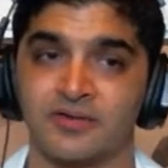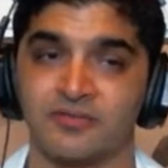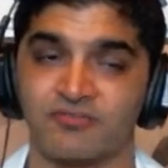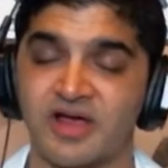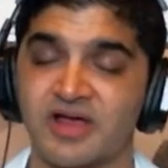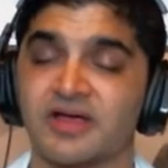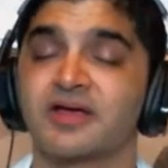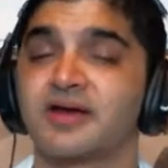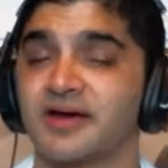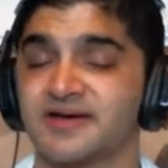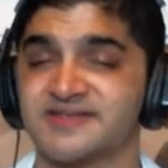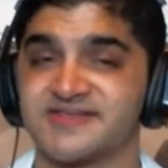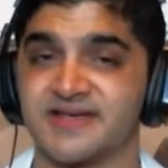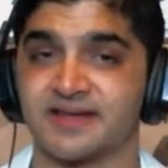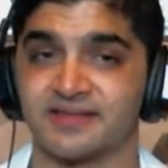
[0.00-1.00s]

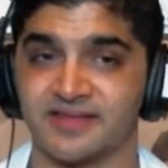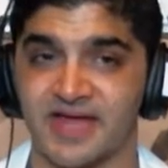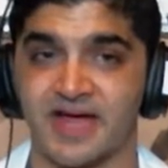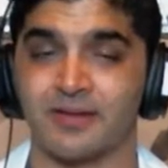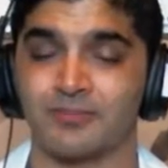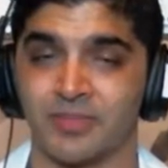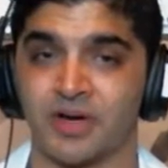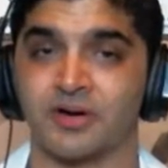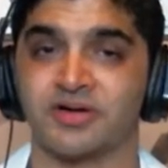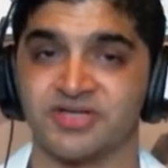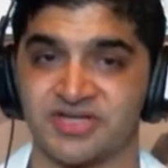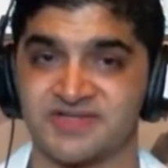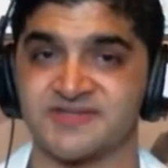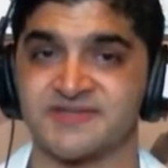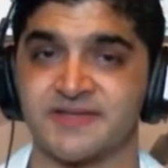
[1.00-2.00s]
recognizing that
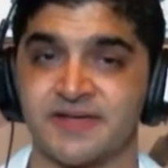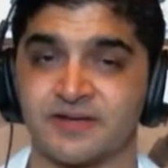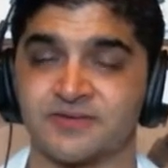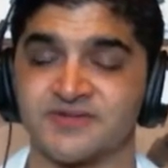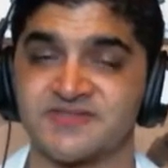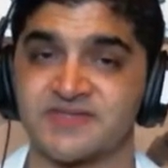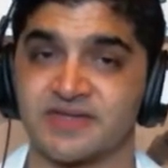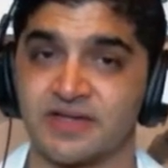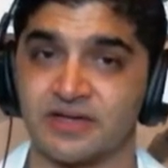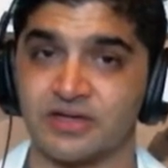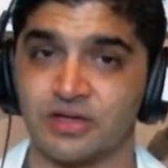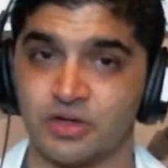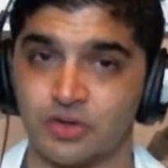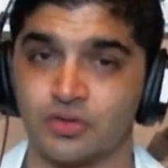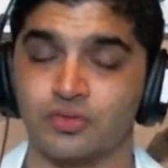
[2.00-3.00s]
marriage as legal so that
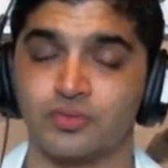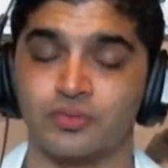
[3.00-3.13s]
you,